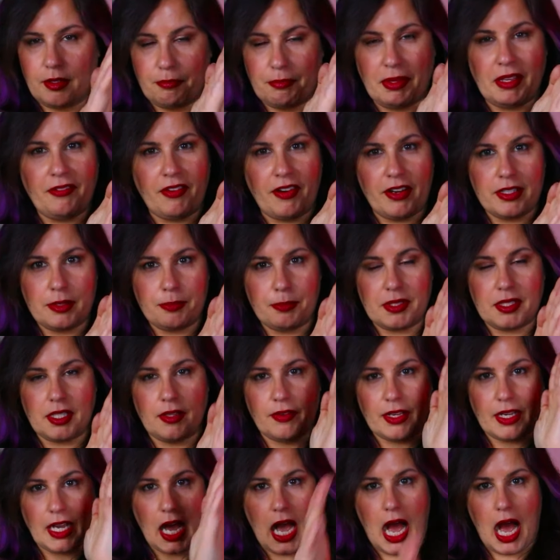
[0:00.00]
Be very
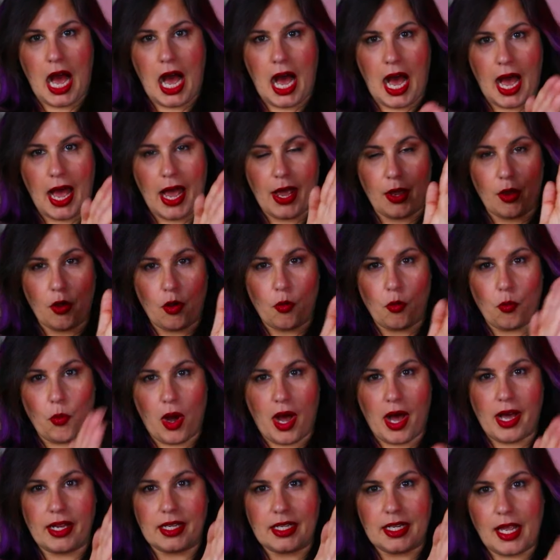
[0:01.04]
specific. I
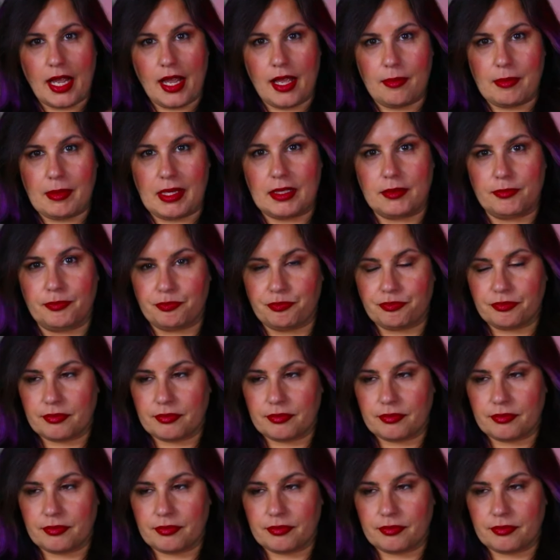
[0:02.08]
want Aemon.